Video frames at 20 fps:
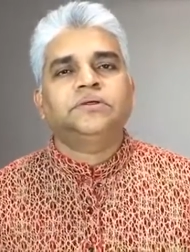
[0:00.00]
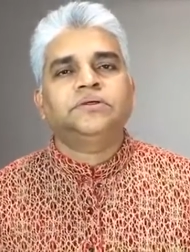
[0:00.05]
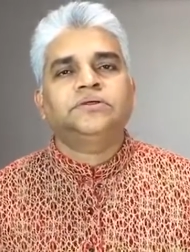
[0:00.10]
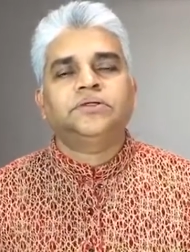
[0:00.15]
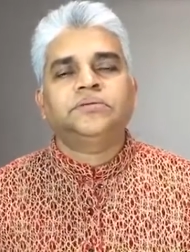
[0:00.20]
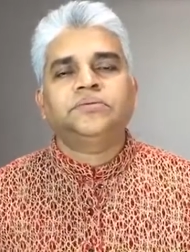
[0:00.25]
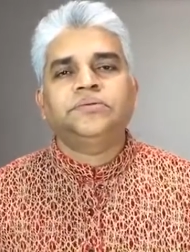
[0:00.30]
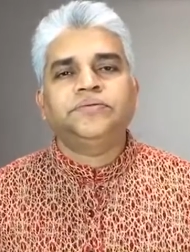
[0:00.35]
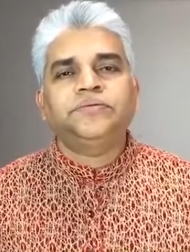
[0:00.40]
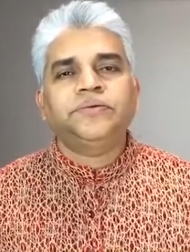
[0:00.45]

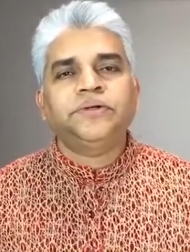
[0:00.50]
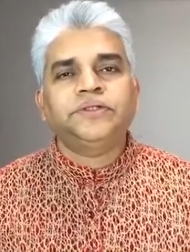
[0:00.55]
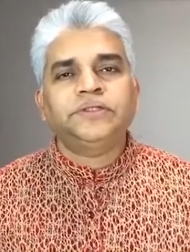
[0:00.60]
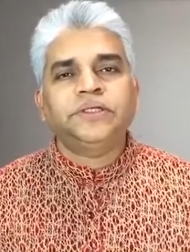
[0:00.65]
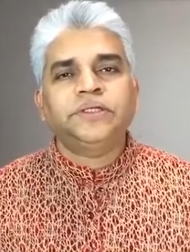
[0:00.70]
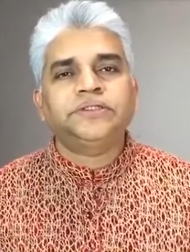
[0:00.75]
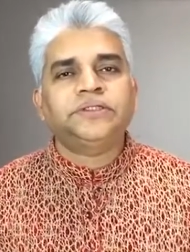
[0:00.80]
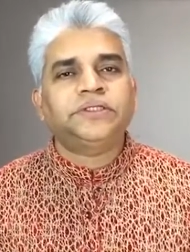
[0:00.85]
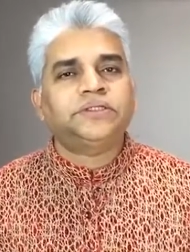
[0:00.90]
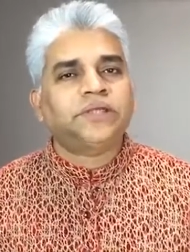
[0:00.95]
some
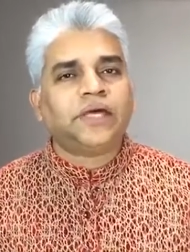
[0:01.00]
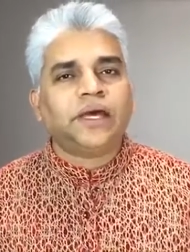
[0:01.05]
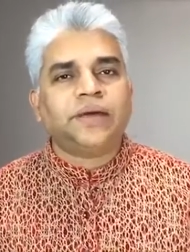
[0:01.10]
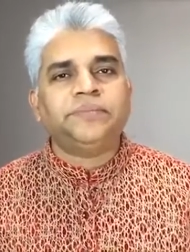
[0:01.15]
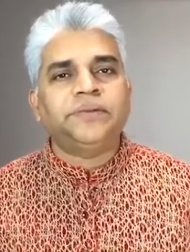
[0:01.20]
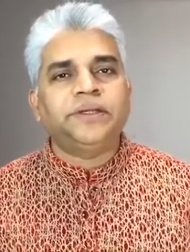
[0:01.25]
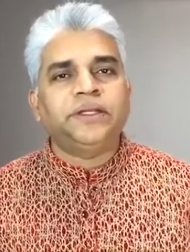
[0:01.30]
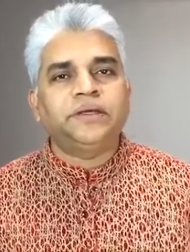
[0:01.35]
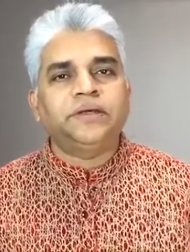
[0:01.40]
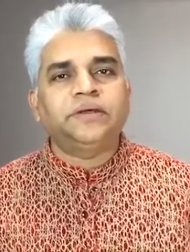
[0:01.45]
different things that's
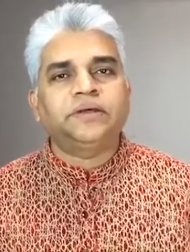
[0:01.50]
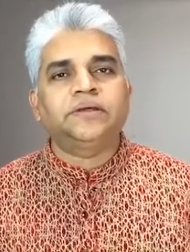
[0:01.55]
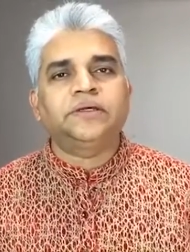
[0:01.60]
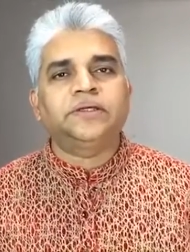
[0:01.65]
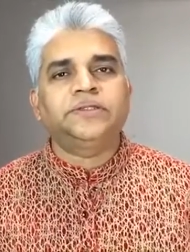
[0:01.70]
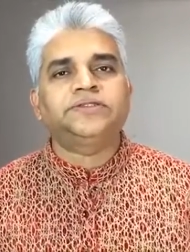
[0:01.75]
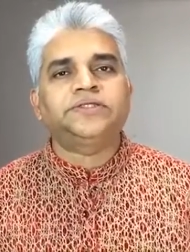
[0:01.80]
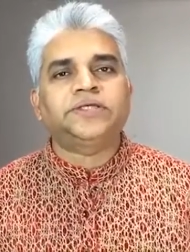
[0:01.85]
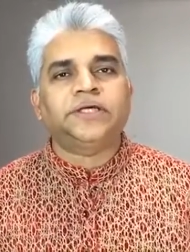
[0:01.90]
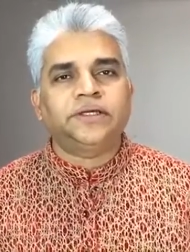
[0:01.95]
happening
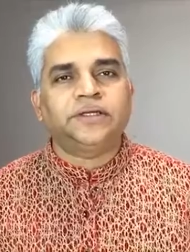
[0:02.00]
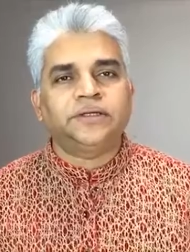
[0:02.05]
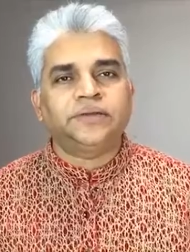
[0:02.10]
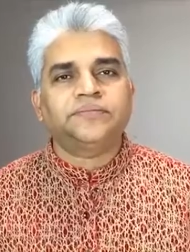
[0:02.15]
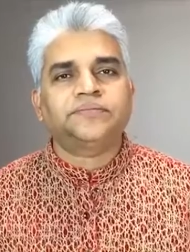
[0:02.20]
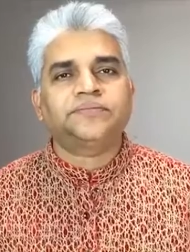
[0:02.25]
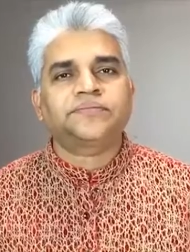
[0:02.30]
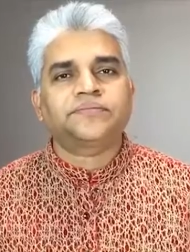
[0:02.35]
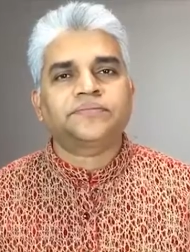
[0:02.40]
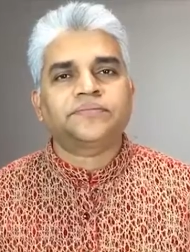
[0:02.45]

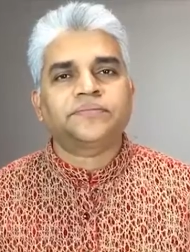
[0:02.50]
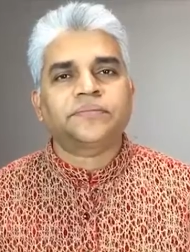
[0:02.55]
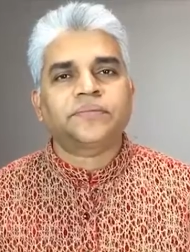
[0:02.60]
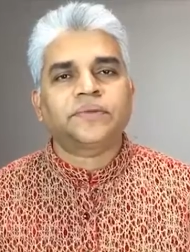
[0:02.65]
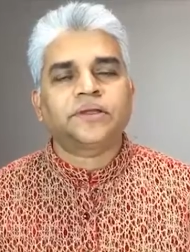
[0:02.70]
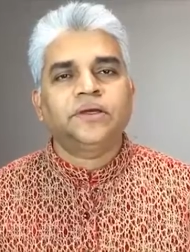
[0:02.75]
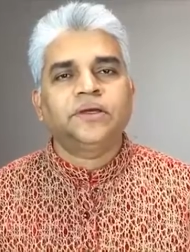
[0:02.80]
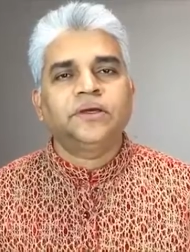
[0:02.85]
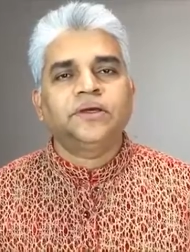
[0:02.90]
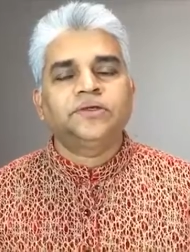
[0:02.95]

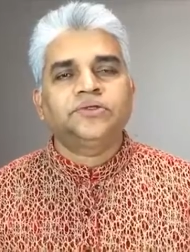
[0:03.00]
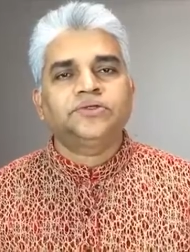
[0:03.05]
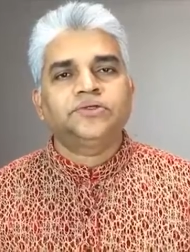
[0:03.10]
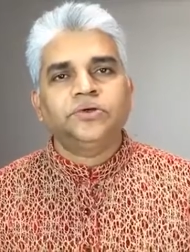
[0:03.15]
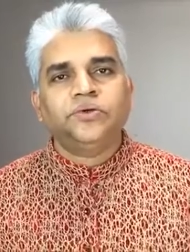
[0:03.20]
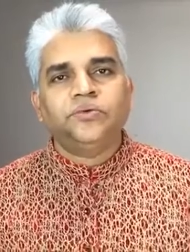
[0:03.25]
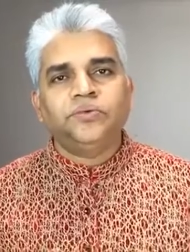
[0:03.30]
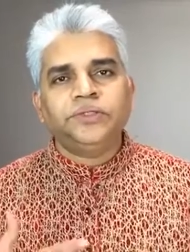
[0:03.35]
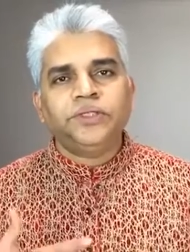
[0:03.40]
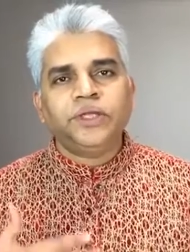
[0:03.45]
inside.
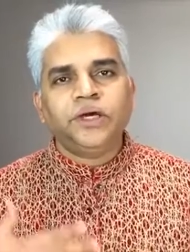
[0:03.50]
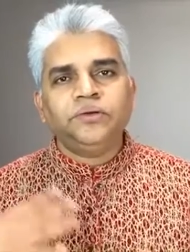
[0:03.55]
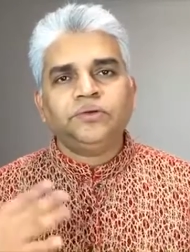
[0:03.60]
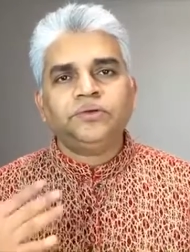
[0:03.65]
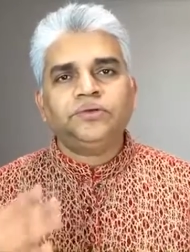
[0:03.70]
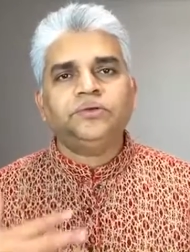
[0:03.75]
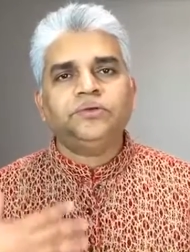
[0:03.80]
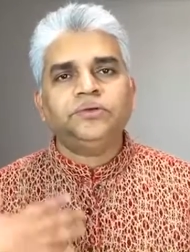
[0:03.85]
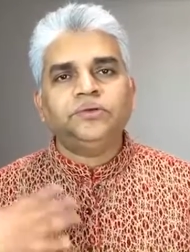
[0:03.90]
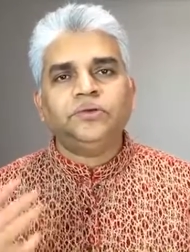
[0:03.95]
So
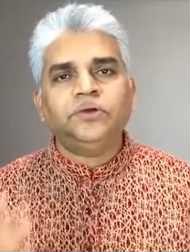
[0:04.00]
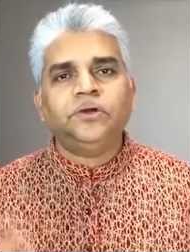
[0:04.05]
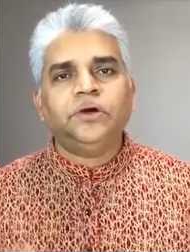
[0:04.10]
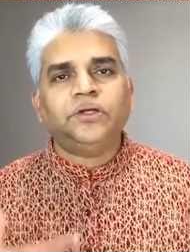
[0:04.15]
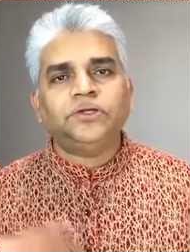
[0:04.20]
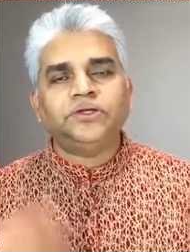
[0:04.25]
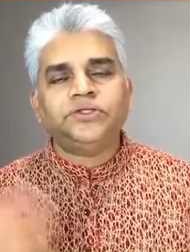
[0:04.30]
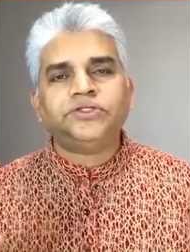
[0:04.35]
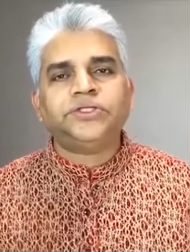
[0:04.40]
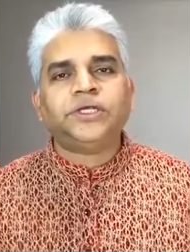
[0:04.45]
without
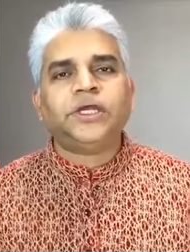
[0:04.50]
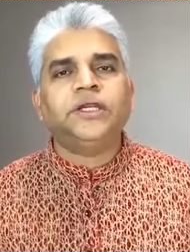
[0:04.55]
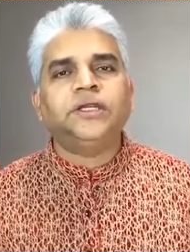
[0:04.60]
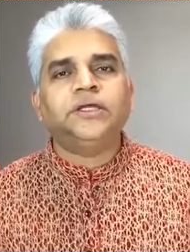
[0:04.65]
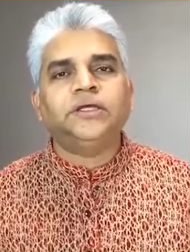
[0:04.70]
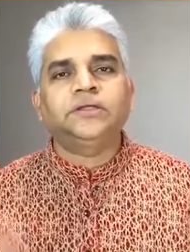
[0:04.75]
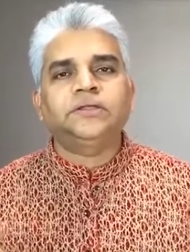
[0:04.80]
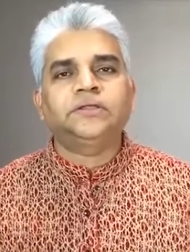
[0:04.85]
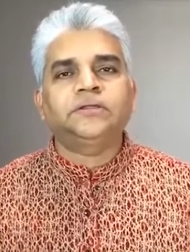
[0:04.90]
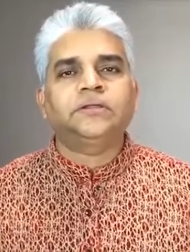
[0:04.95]

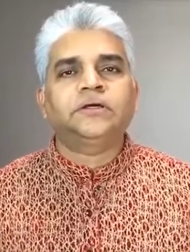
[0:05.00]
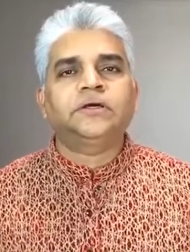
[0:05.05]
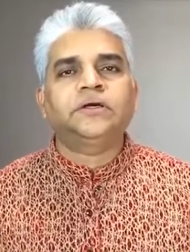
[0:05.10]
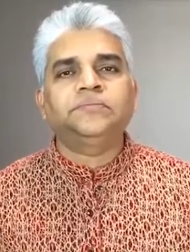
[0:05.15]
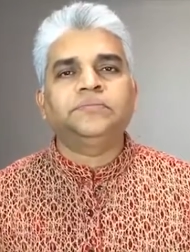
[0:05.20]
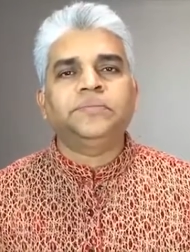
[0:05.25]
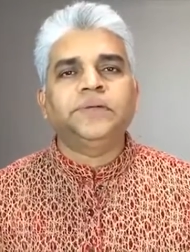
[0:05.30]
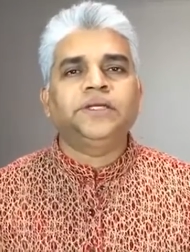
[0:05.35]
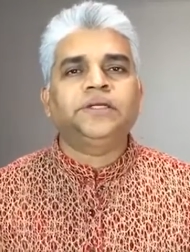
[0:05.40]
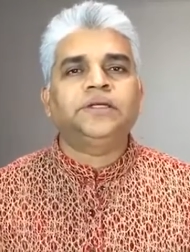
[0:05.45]
understanding the
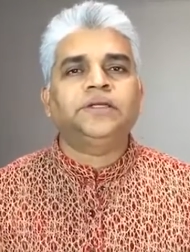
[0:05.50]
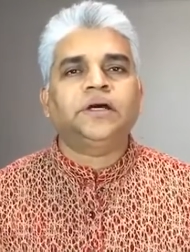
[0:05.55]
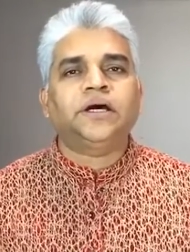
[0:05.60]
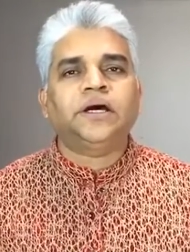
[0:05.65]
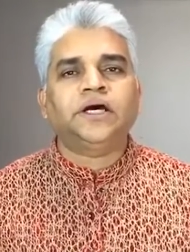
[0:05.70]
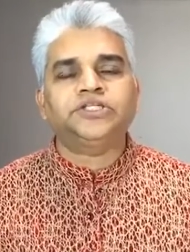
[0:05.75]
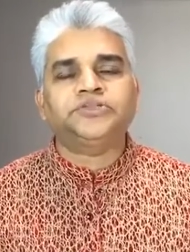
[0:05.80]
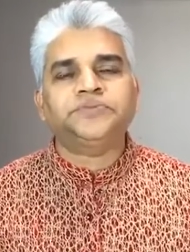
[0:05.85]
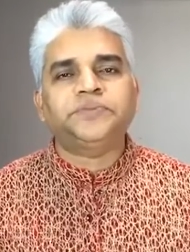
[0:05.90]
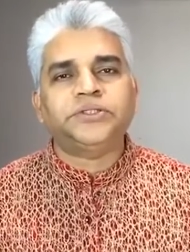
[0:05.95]
complete
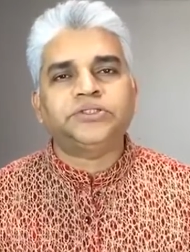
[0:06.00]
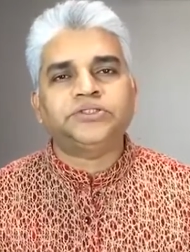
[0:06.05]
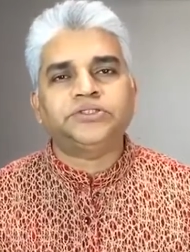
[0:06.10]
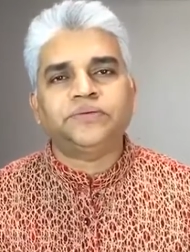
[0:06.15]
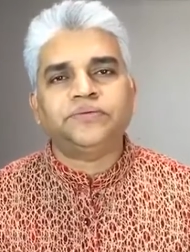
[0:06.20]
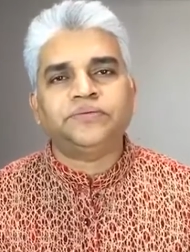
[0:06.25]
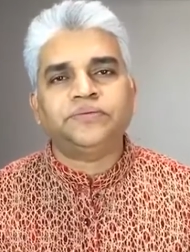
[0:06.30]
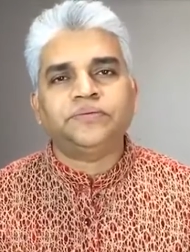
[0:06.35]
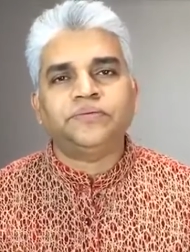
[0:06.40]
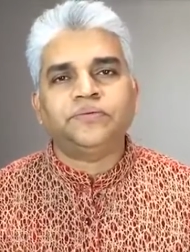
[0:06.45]
aspects
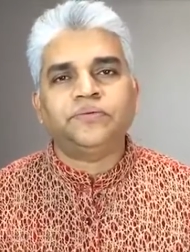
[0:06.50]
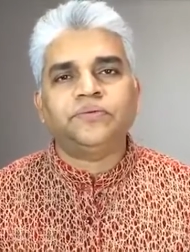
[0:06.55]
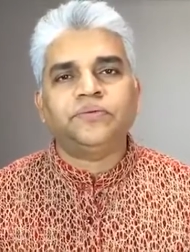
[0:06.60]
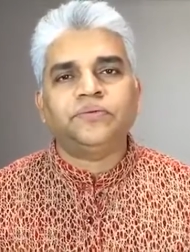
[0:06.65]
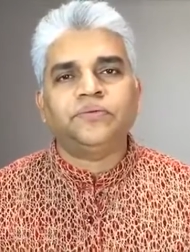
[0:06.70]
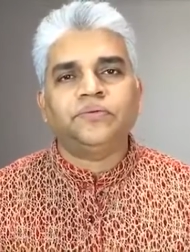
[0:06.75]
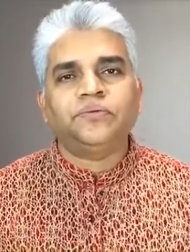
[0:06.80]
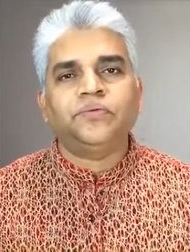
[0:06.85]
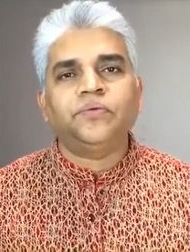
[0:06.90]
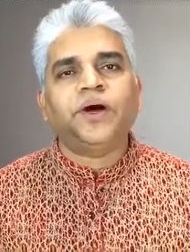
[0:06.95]

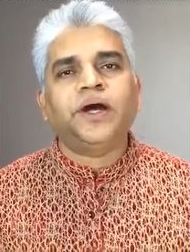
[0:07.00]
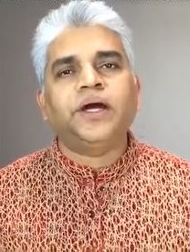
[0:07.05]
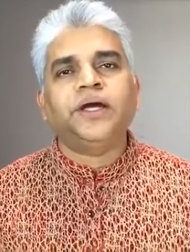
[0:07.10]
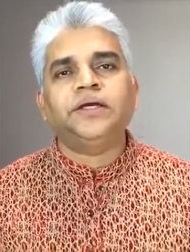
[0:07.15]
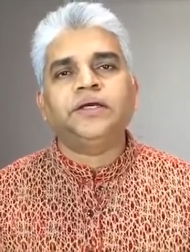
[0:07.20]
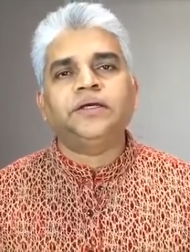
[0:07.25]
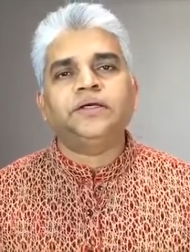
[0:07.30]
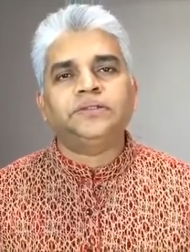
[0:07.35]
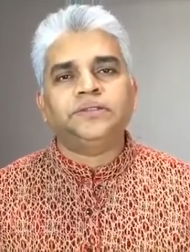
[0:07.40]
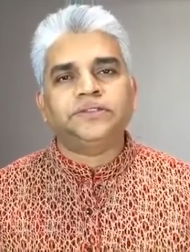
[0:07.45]
of why
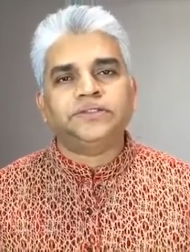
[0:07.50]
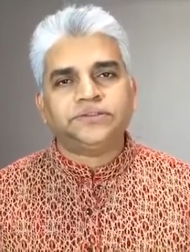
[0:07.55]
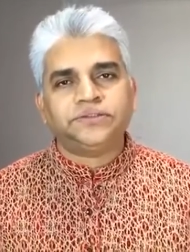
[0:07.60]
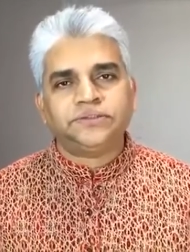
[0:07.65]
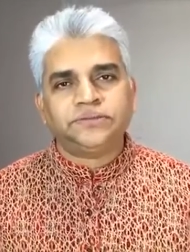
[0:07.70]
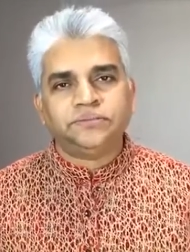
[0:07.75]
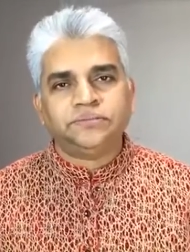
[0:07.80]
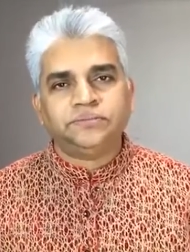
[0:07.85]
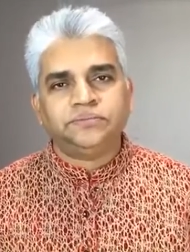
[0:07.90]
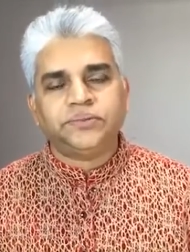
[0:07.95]
this
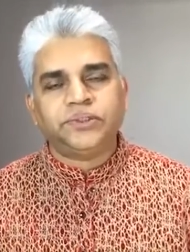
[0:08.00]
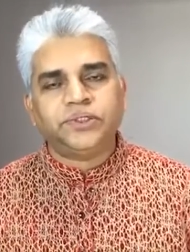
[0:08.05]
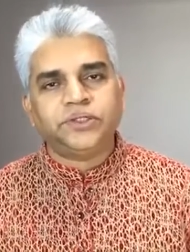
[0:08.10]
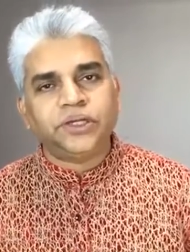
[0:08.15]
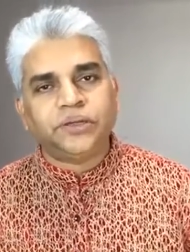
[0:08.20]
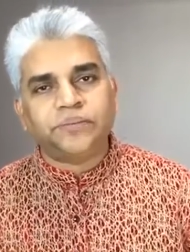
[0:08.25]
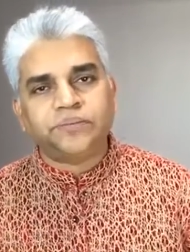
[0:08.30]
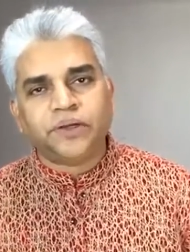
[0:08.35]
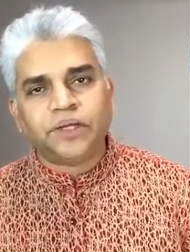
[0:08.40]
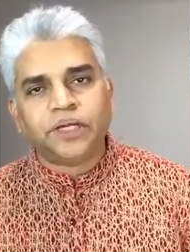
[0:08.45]

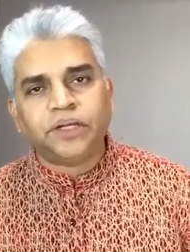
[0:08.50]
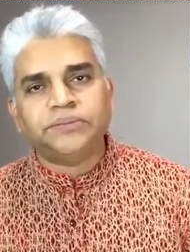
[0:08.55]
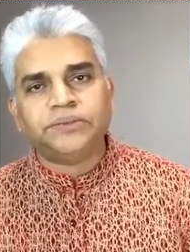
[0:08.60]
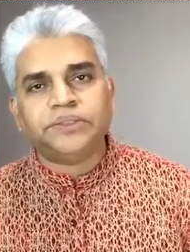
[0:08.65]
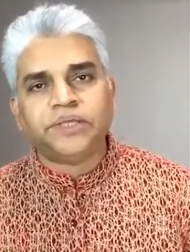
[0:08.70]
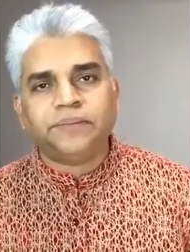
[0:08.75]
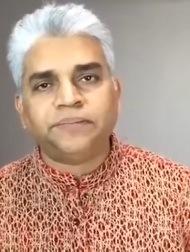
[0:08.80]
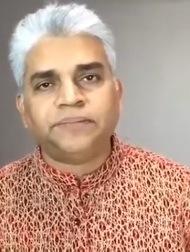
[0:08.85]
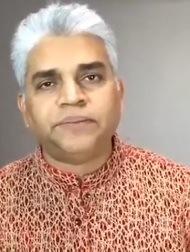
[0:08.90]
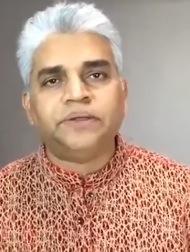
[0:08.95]
particular problem
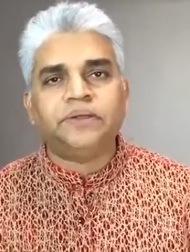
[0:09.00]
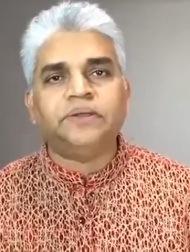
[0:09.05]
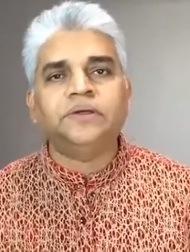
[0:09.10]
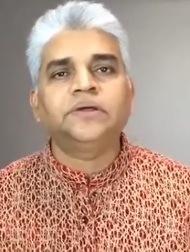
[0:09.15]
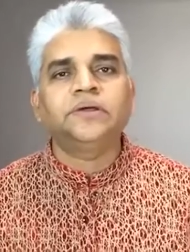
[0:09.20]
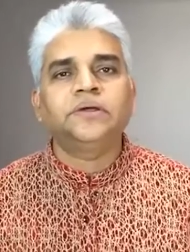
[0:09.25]
has happened,